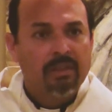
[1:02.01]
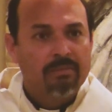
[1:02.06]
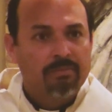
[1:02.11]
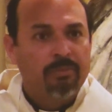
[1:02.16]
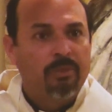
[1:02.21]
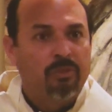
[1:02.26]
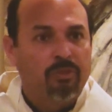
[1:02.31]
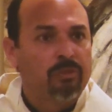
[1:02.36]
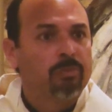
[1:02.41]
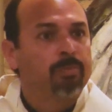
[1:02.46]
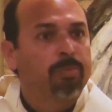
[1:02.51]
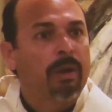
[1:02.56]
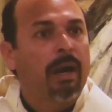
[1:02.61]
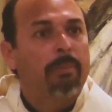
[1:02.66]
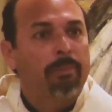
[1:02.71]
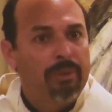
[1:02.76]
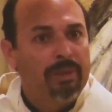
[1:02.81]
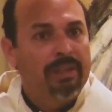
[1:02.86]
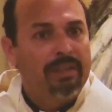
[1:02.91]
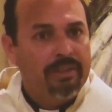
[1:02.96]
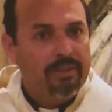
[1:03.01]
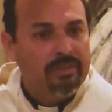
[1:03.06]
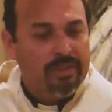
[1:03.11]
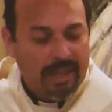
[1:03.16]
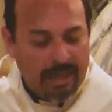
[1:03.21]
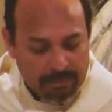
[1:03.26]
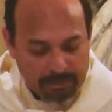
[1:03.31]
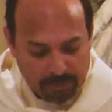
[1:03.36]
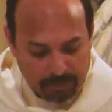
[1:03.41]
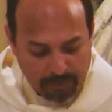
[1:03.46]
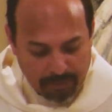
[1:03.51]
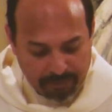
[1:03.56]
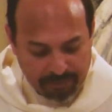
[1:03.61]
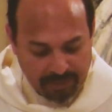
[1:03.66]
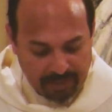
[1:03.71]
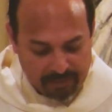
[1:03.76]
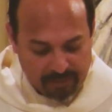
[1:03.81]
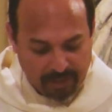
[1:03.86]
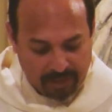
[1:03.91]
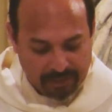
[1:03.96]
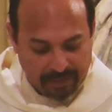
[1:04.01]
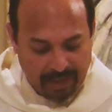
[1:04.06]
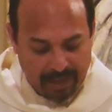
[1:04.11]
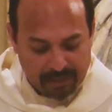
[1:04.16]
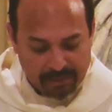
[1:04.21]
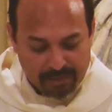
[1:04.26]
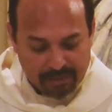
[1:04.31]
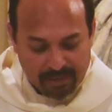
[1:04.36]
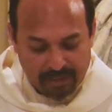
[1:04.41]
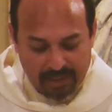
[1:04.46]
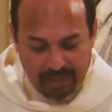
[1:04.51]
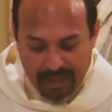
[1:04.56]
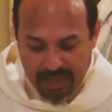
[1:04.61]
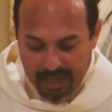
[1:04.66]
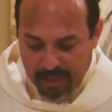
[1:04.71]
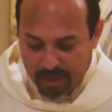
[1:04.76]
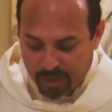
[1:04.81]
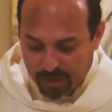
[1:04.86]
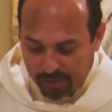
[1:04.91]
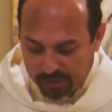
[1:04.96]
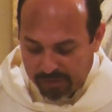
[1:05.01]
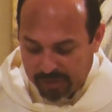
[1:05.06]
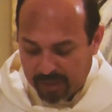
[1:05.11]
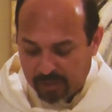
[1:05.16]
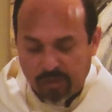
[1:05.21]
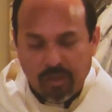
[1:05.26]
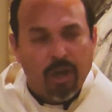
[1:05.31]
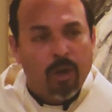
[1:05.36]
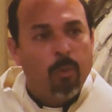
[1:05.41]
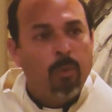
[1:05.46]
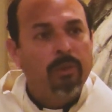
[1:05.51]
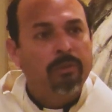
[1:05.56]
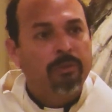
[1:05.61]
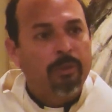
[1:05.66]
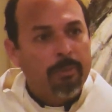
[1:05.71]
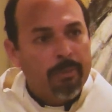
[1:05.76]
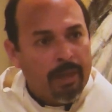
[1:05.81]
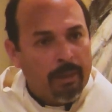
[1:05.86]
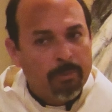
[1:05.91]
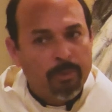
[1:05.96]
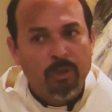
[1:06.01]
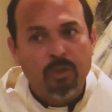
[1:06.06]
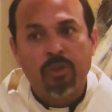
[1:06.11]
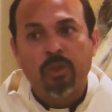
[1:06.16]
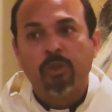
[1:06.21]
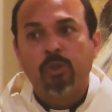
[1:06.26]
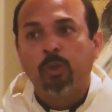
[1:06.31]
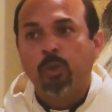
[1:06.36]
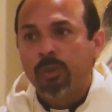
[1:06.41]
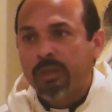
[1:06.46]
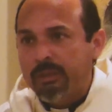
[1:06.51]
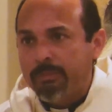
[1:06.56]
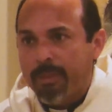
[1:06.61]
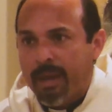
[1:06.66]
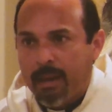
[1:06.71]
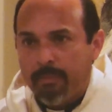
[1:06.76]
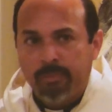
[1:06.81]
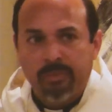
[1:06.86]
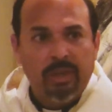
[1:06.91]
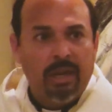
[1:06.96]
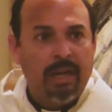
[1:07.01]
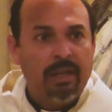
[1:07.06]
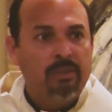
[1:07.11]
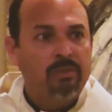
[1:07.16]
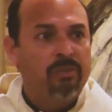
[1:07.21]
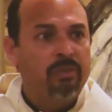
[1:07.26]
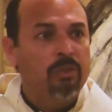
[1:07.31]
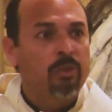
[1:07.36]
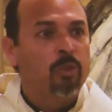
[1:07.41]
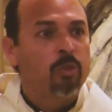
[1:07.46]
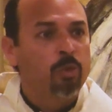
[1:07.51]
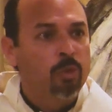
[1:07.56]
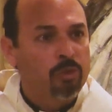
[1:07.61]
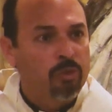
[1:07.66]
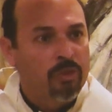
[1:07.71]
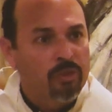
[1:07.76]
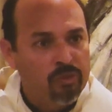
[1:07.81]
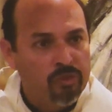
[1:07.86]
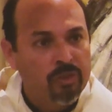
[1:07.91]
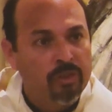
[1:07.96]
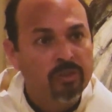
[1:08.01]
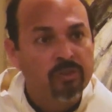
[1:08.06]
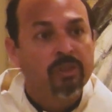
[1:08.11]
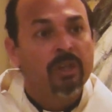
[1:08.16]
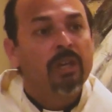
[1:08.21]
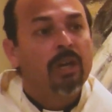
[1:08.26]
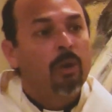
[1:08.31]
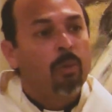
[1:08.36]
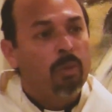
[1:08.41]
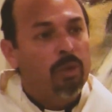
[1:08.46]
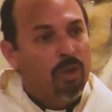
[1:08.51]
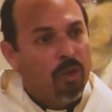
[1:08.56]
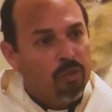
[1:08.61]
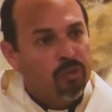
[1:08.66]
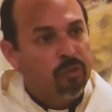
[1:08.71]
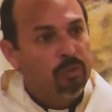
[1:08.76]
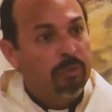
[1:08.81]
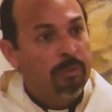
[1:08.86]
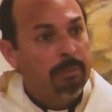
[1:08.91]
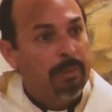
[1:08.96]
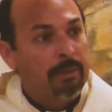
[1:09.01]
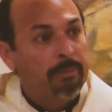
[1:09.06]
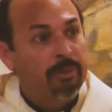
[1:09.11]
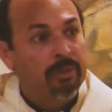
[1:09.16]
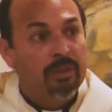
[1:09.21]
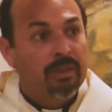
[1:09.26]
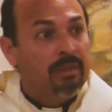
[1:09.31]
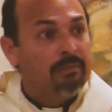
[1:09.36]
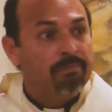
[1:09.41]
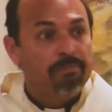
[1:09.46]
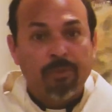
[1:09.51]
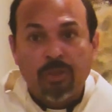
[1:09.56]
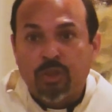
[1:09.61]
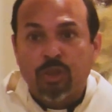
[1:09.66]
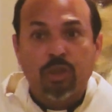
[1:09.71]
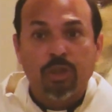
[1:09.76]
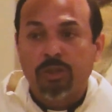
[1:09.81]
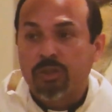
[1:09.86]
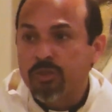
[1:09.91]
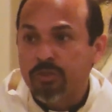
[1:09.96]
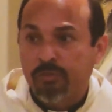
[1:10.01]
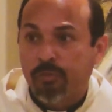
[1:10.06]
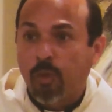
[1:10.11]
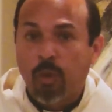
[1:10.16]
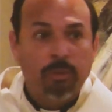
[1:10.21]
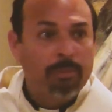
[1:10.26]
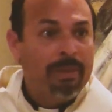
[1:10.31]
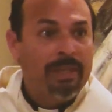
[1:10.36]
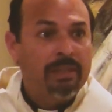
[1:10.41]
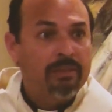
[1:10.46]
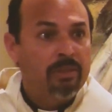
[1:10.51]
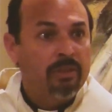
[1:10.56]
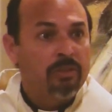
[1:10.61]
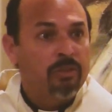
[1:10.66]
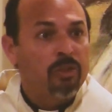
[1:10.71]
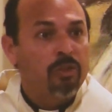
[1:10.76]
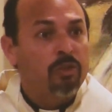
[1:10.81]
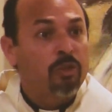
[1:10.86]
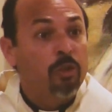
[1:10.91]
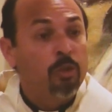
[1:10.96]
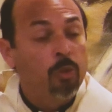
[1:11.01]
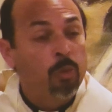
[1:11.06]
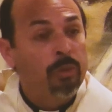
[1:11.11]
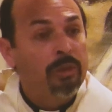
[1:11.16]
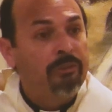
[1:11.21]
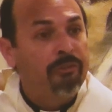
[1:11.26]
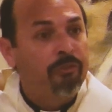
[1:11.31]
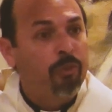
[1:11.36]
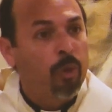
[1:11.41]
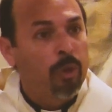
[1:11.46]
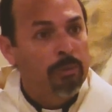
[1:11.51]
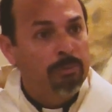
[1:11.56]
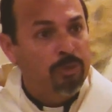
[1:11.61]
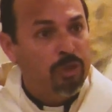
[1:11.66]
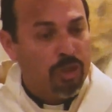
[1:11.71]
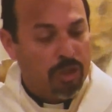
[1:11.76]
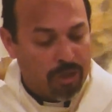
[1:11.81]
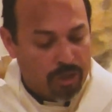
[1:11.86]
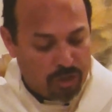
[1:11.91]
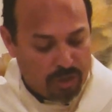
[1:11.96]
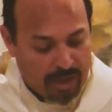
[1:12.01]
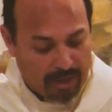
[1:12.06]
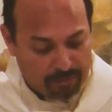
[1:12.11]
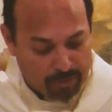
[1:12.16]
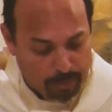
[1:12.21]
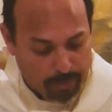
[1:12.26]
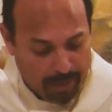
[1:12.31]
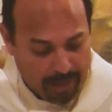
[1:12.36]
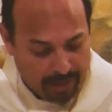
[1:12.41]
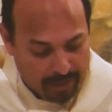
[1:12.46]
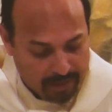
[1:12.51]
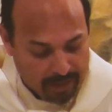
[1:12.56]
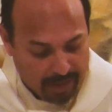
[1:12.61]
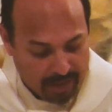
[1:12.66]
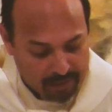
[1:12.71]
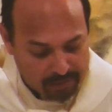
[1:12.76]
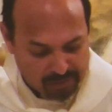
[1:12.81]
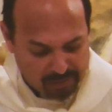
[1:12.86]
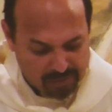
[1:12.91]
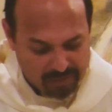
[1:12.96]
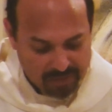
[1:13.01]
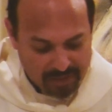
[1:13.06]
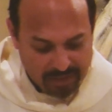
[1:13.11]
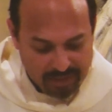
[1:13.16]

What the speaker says: This is properly the time to reflect on that. And just as we remember the newly baptized and the new Christians, we also remember the church forming, the newly formed church after Pentecost.